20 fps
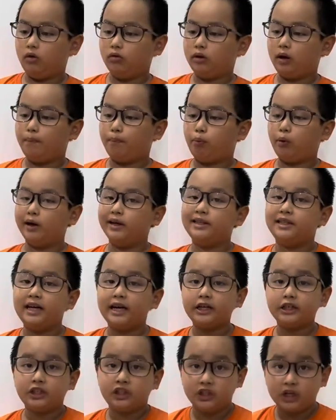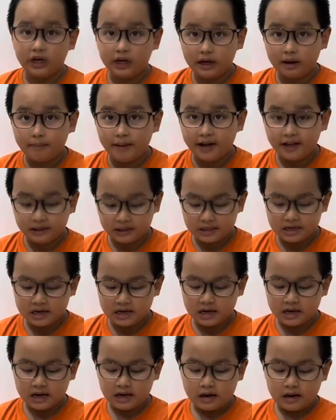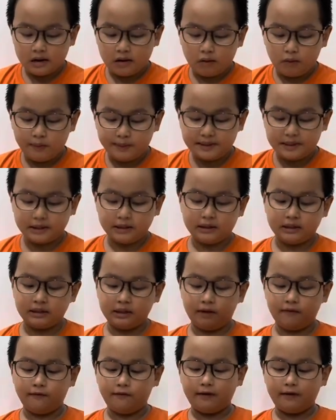the prediction of it, which is the